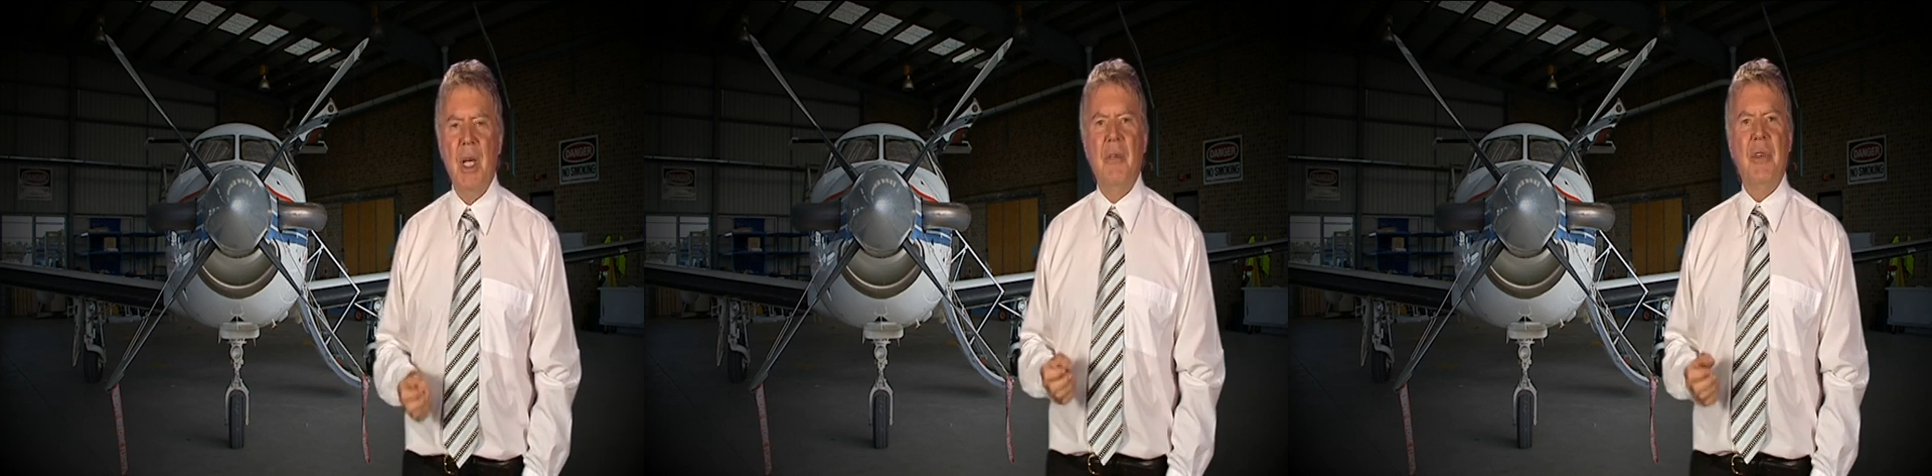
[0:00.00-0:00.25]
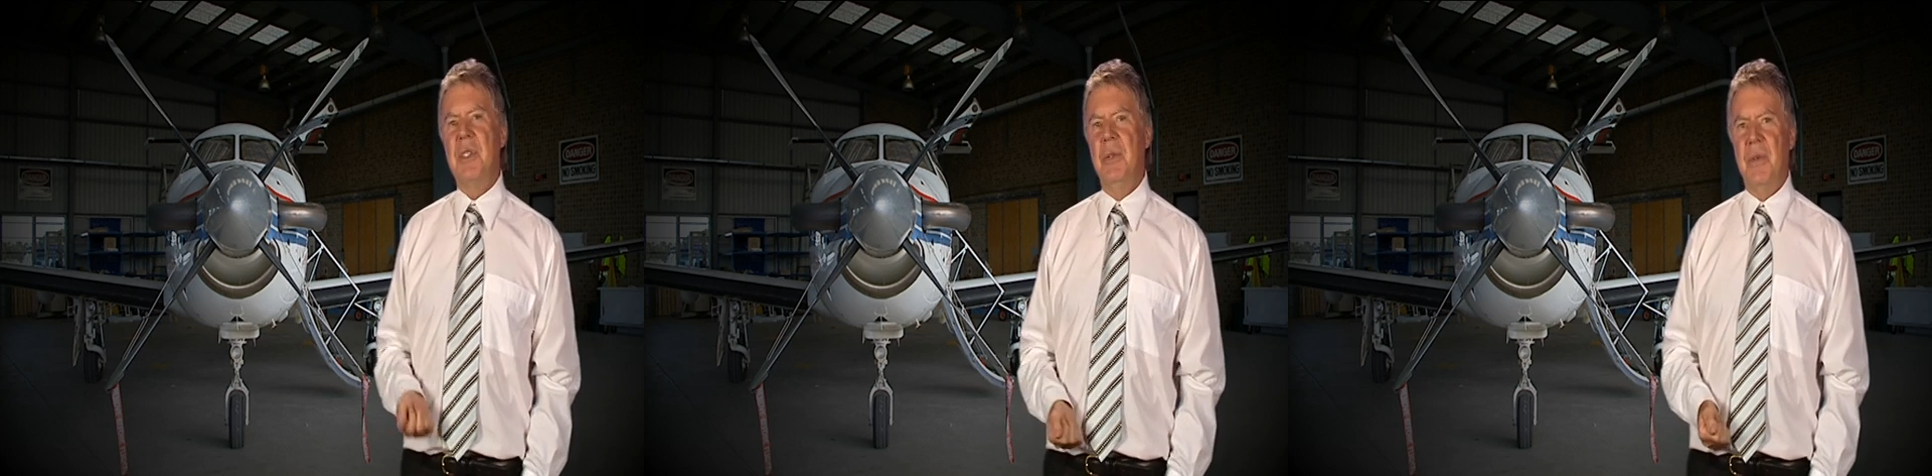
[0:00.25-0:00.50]

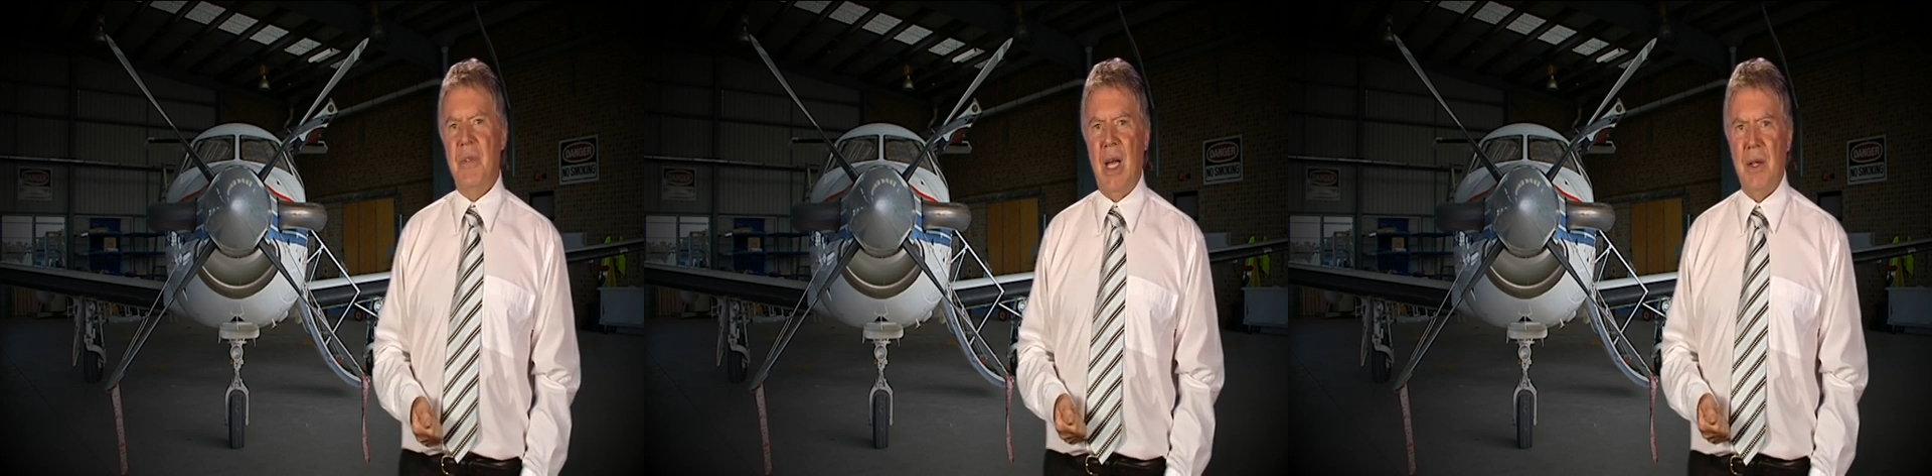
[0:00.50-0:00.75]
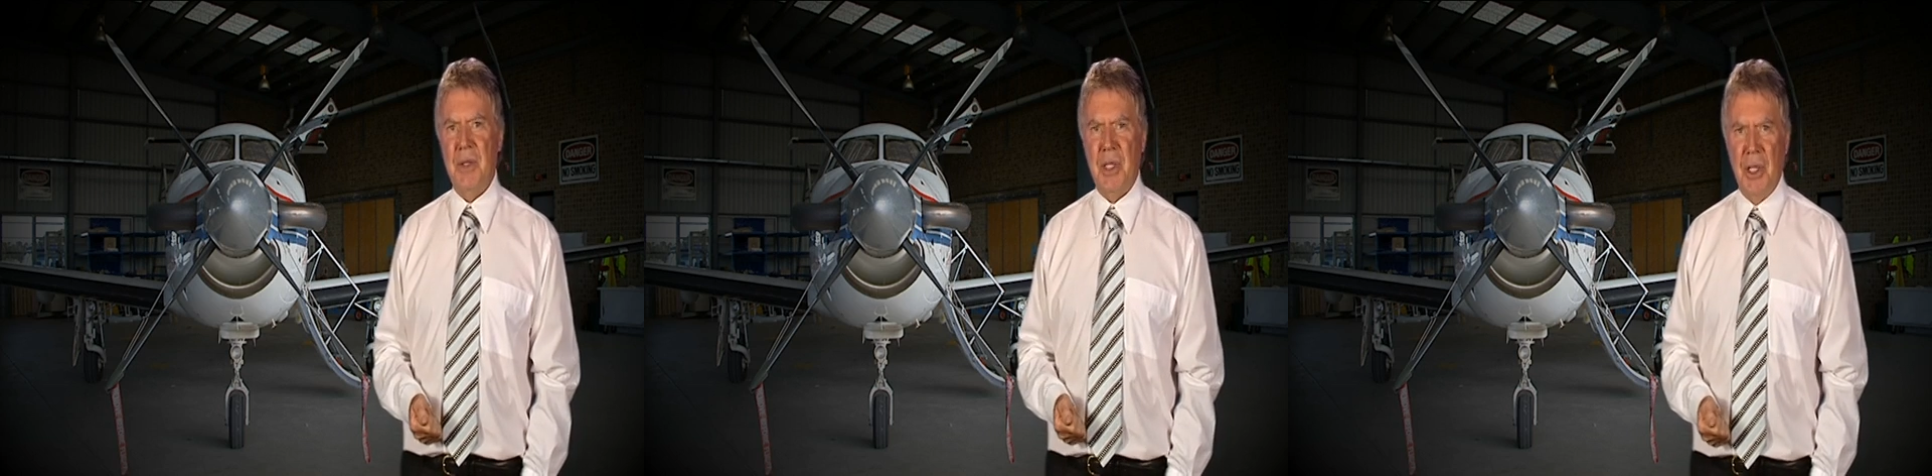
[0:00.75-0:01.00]
for
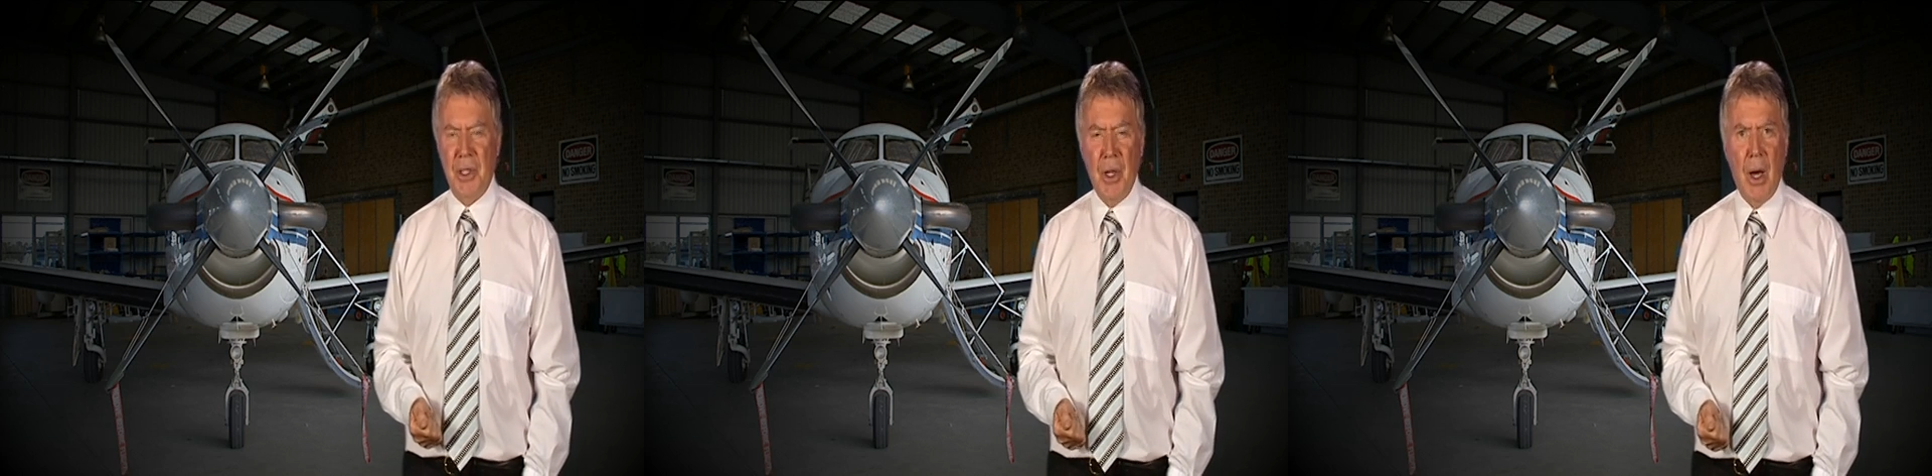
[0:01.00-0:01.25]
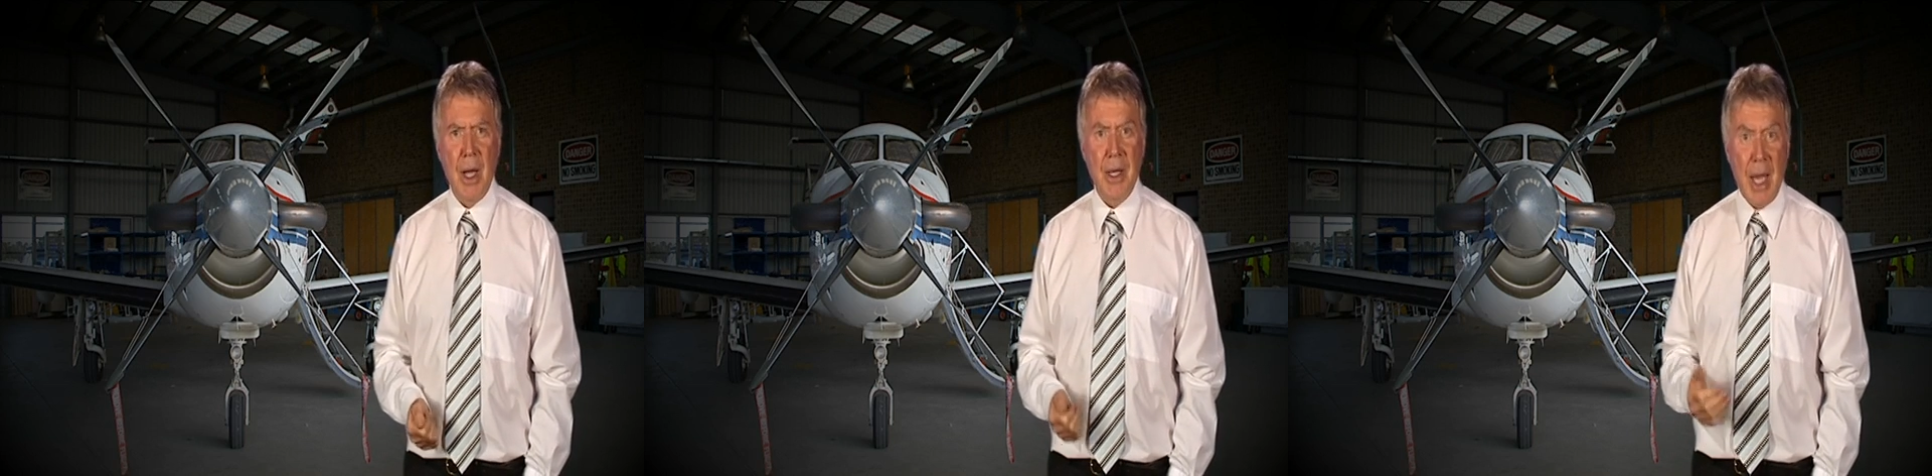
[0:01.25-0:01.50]

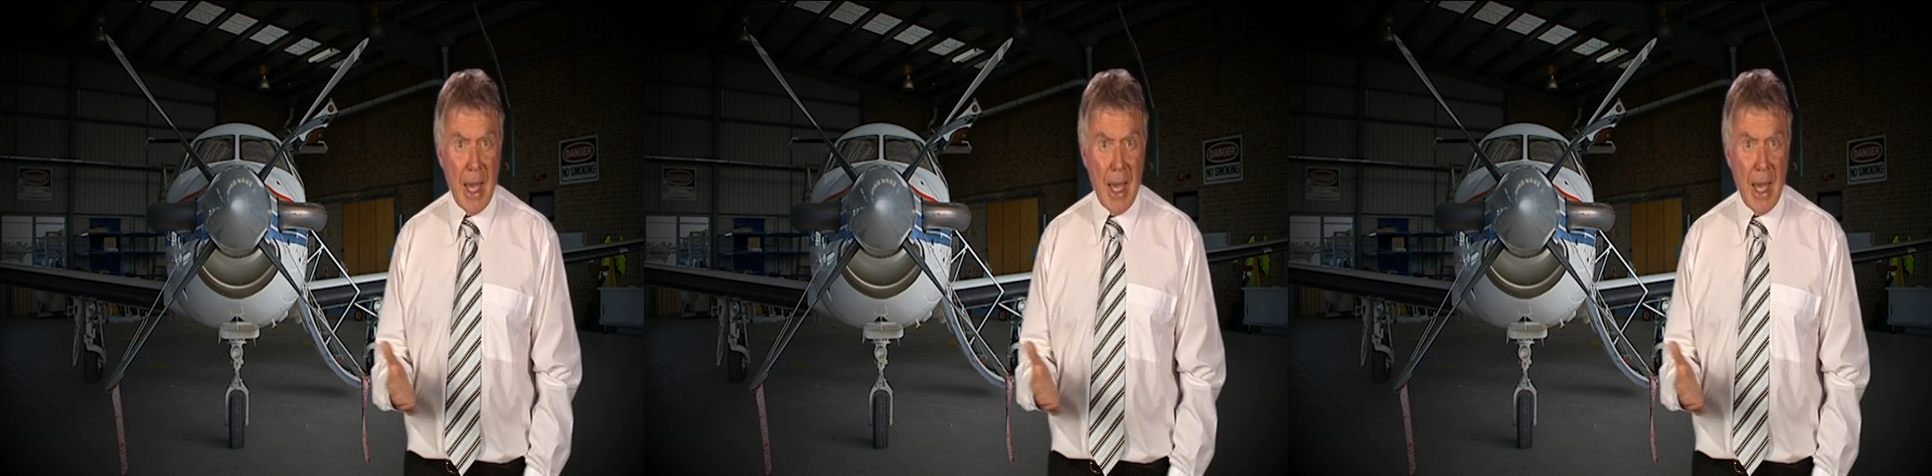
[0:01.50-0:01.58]
2009